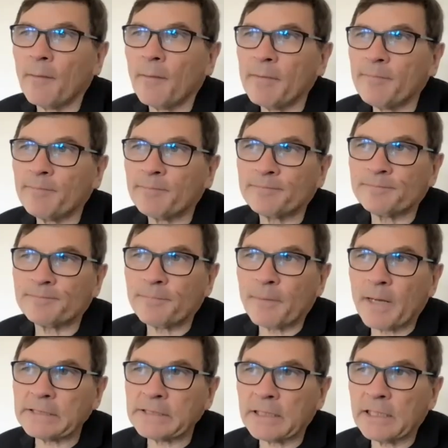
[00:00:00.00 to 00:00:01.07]
I mean,
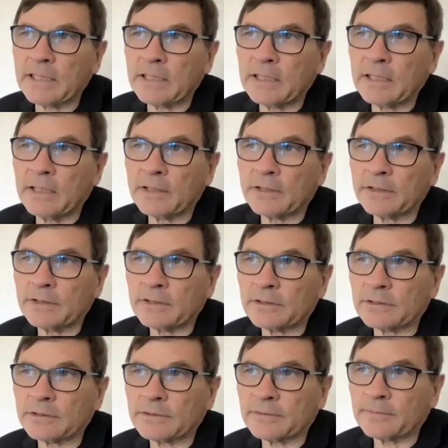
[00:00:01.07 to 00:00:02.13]
basically, you're,
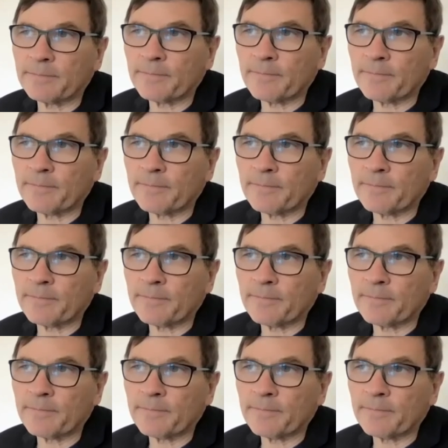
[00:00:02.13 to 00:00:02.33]
you're